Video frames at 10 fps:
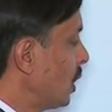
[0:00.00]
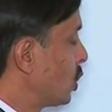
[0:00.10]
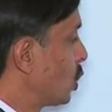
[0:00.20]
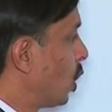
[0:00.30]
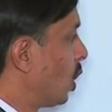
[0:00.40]

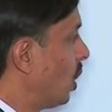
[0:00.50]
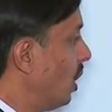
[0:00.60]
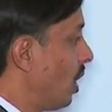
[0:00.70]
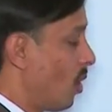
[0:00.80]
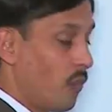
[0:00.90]

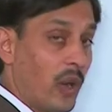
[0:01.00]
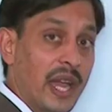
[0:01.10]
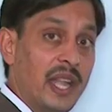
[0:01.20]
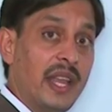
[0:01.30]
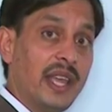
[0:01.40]
So
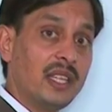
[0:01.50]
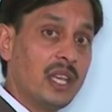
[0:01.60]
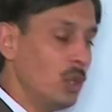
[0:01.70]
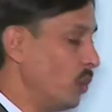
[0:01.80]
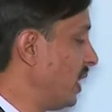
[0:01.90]
finding the
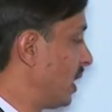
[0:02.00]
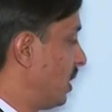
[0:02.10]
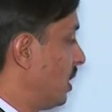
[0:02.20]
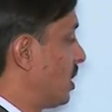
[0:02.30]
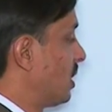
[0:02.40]

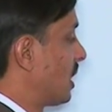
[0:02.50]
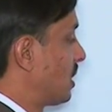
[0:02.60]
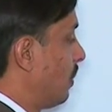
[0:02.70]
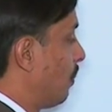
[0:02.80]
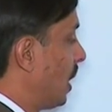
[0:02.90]
union, this is the
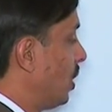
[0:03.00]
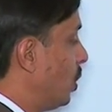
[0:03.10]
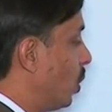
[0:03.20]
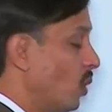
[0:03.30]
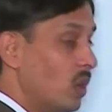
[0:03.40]
symbol
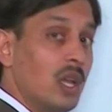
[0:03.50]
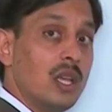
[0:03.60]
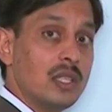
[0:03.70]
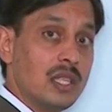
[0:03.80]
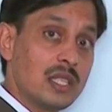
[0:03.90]
U,
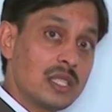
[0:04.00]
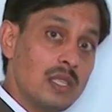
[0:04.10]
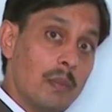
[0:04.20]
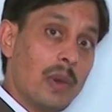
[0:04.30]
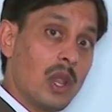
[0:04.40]
the
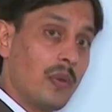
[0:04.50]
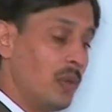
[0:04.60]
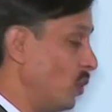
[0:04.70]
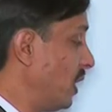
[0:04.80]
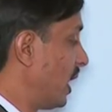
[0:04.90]
symbol of
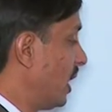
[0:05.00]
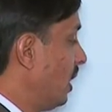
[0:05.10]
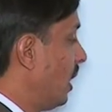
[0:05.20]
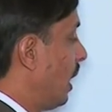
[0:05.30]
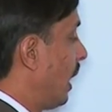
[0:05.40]
union,